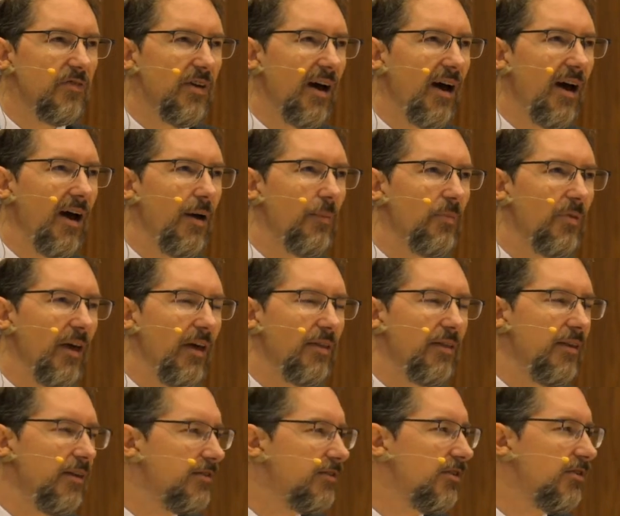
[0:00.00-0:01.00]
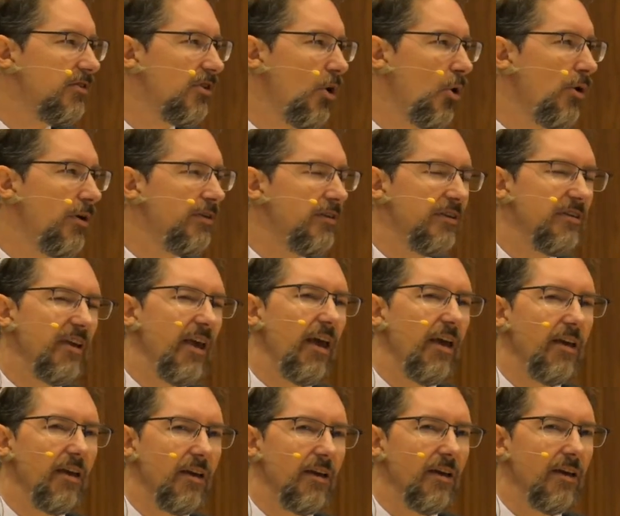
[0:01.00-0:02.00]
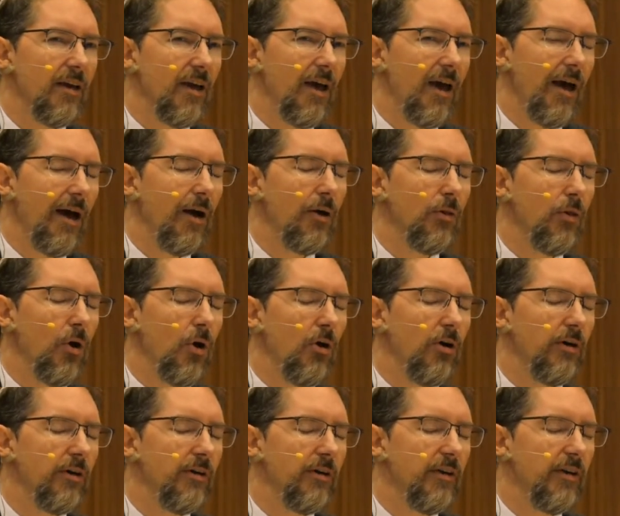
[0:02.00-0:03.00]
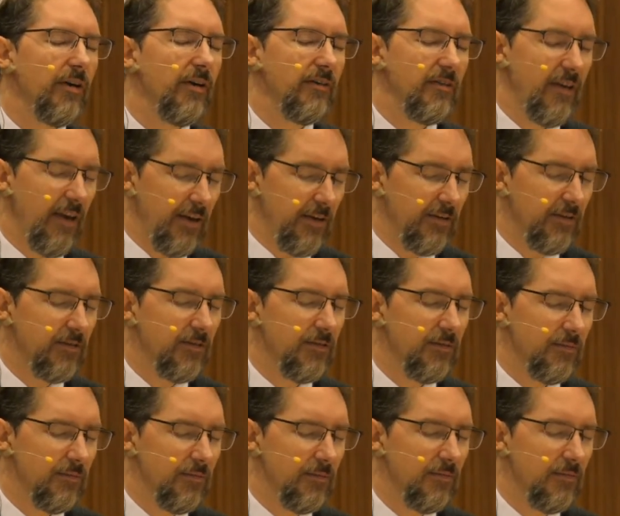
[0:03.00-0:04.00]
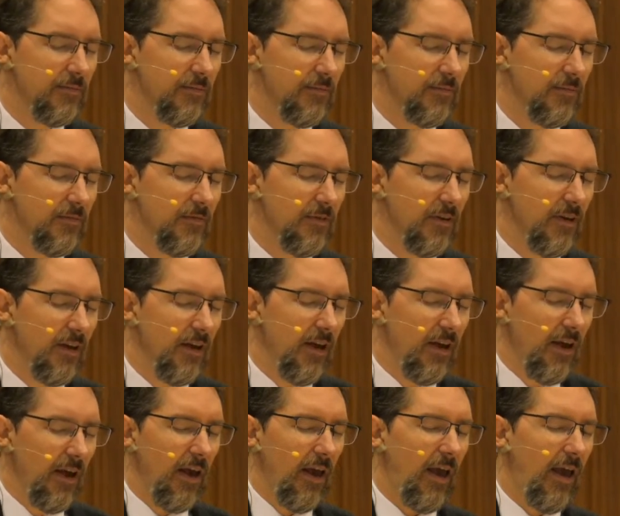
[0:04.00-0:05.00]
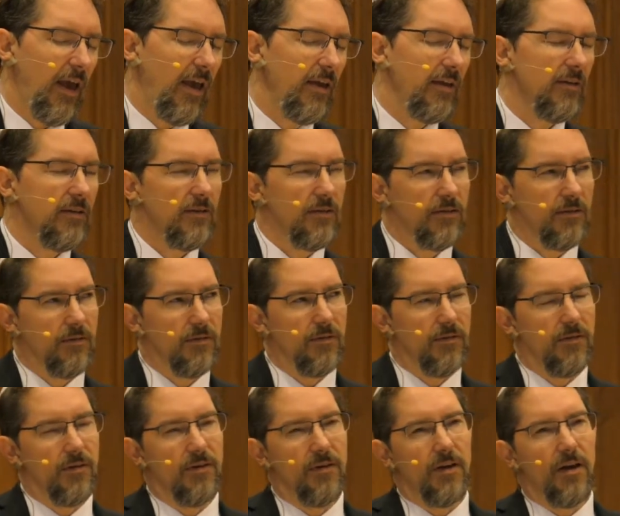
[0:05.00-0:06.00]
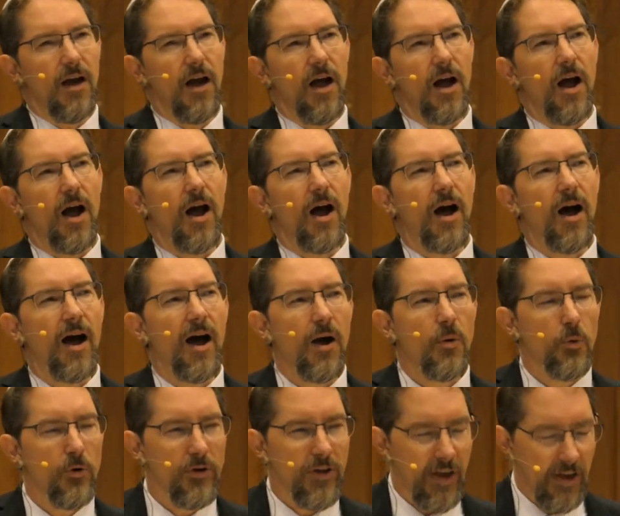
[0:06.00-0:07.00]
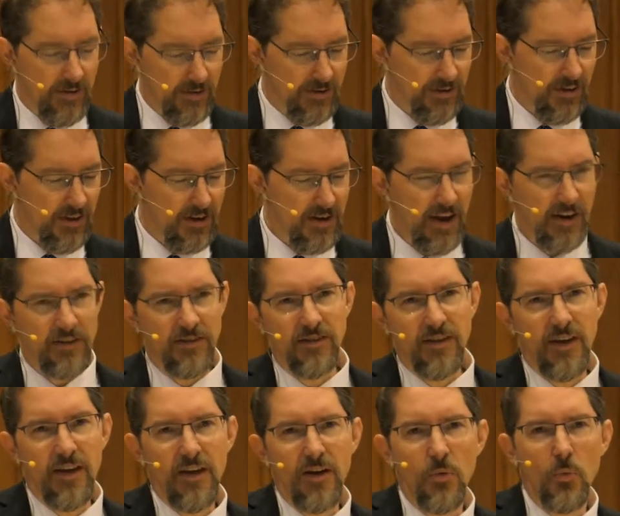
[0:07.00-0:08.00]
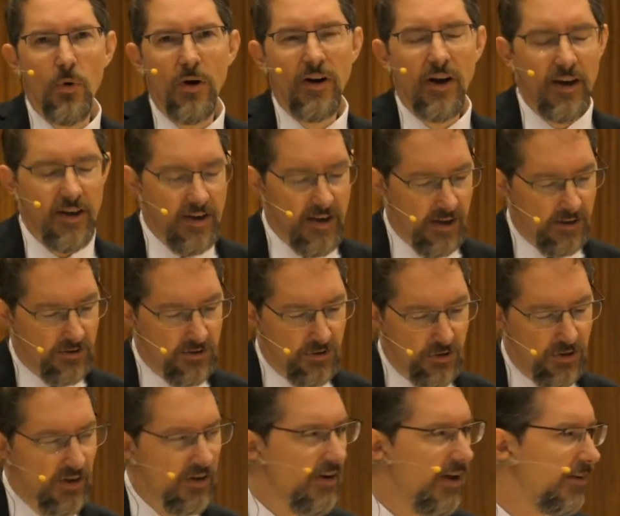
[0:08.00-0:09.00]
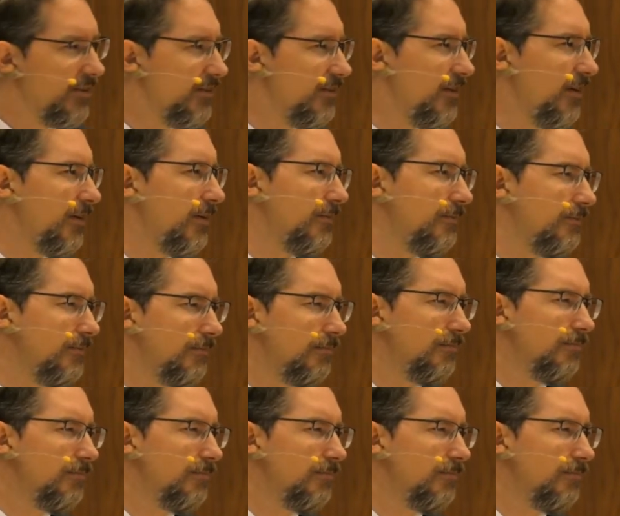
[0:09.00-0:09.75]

of time that this is going to take how long it takes. And I will get to the next thing when I get to the next thing